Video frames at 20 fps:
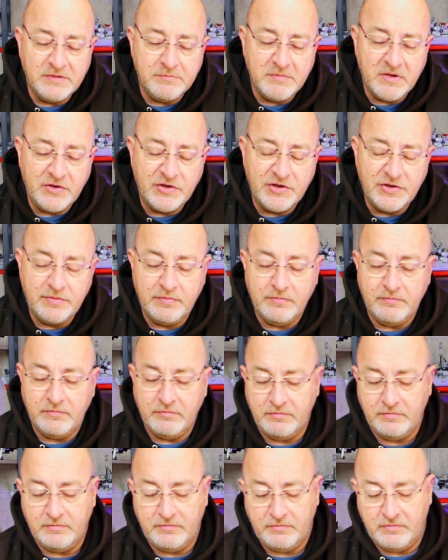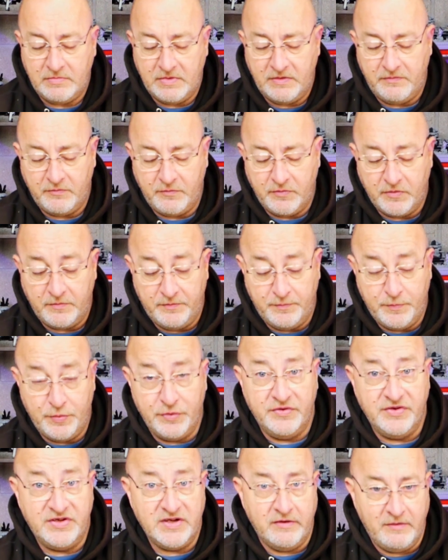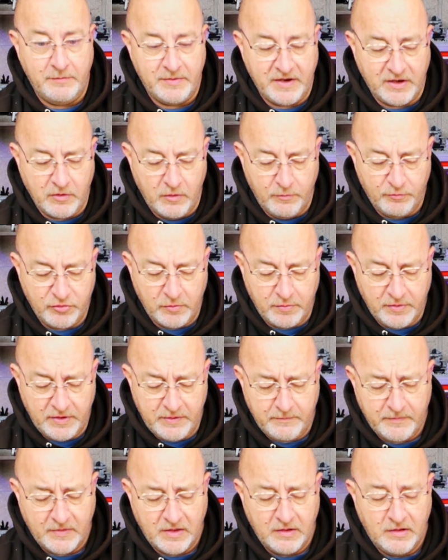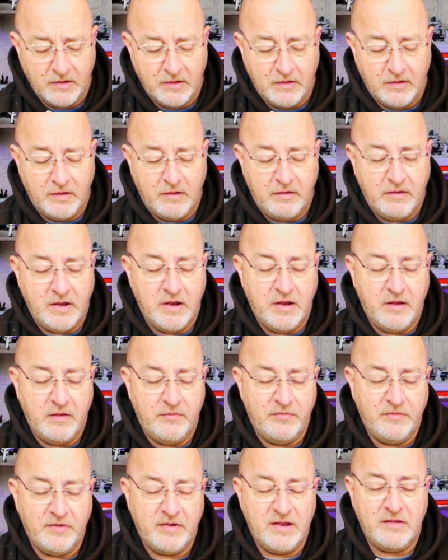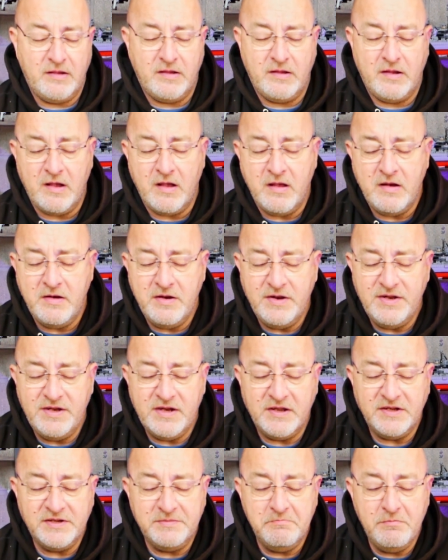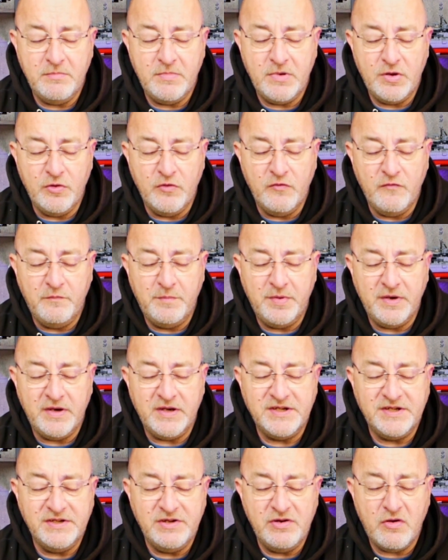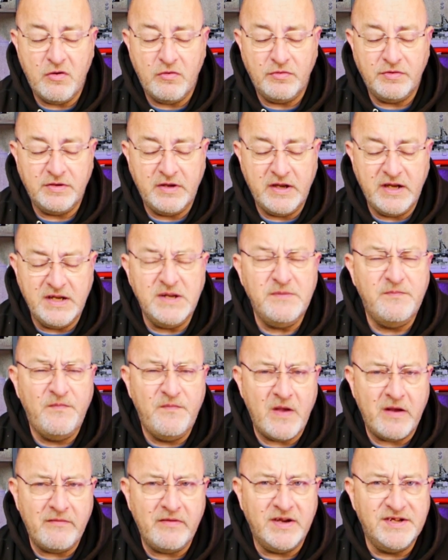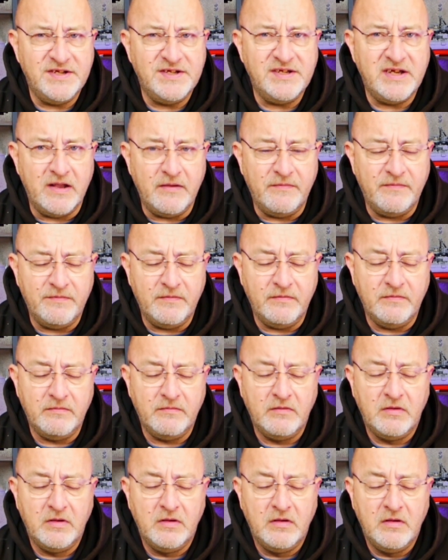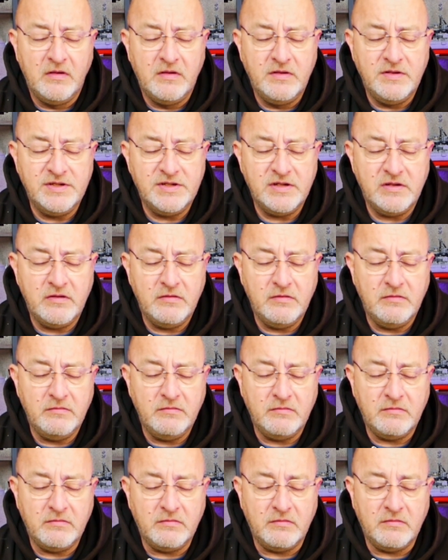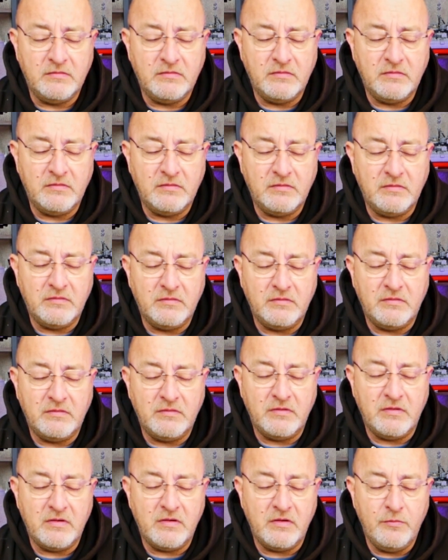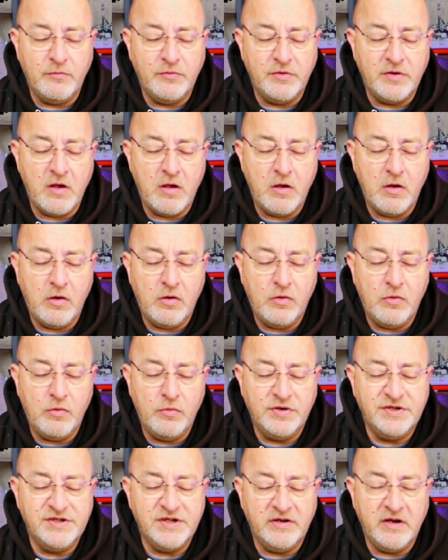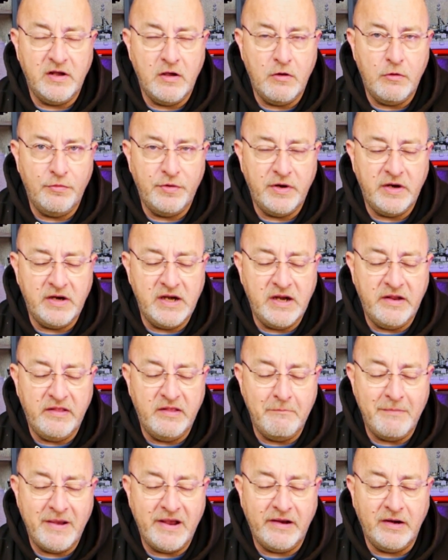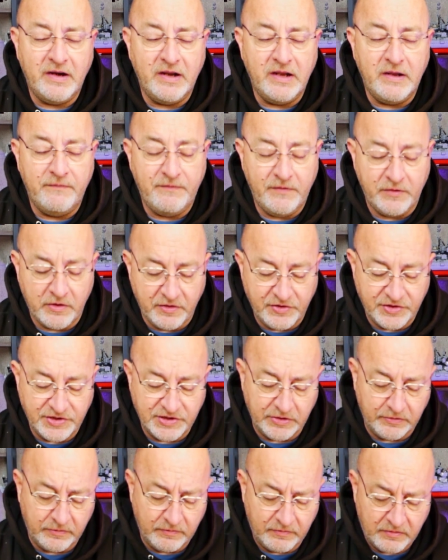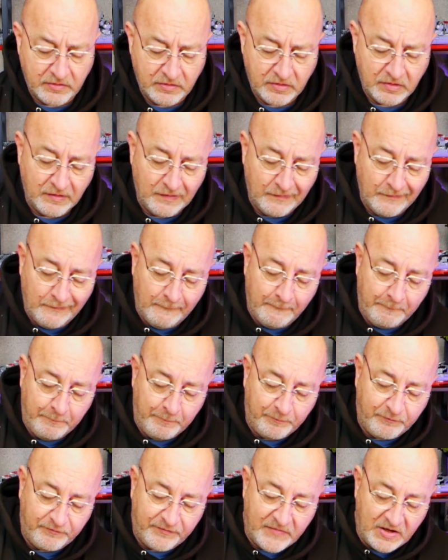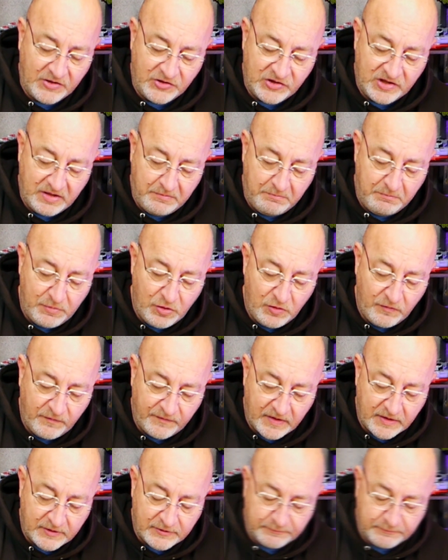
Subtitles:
much. Put the turret back on properly. The gun does move, but it's very stiff. So I would certainly hold it near the mat if you're going to actually move it.